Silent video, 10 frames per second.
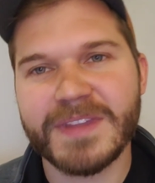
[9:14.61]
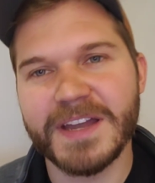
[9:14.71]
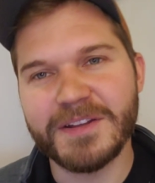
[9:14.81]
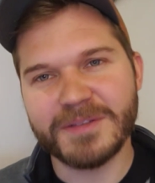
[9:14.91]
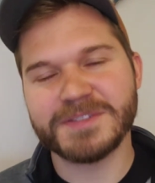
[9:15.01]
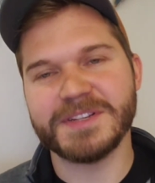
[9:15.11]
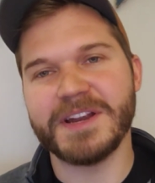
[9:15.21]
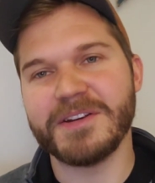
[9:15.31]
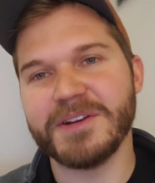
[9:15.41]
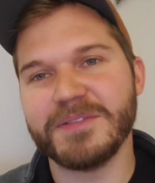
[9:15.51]
another
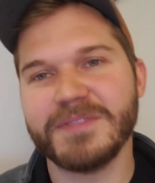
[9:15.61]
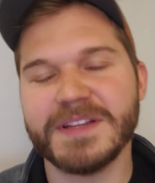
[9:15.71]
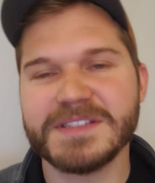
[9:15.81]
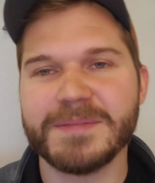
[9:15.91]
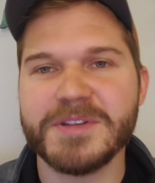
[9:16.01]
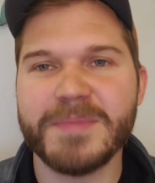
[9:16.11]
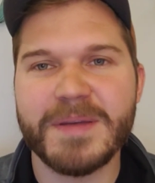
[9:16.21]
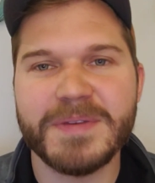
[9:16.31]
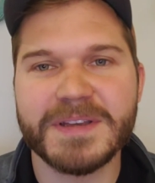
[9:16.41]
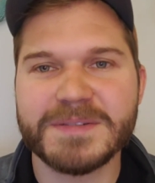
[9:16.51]
scenario that some of you
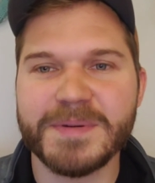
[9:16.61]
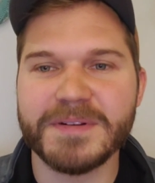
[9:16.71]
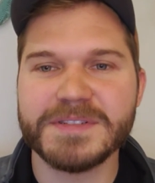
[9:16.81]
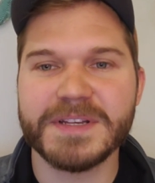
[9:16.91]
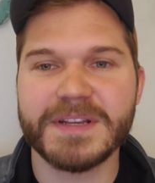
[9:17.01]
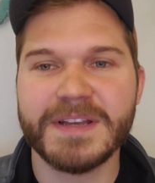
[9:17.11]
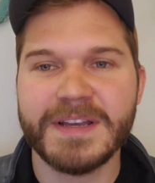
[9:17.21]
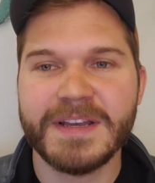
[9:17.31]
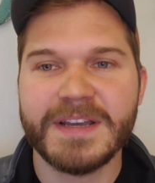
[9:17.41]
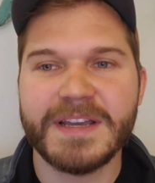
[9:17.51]
might be experiencing,
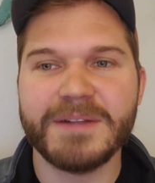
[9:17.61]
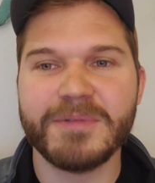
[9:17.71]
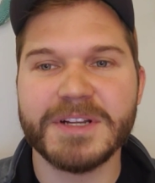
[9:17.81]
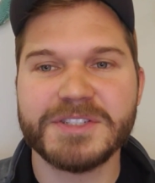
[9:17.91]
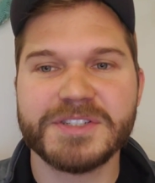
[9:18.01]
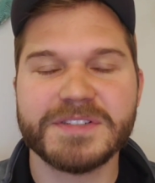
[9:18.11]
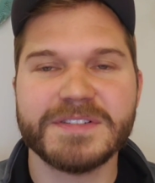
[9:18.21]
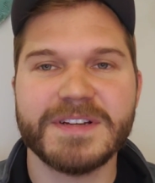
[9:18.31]
in which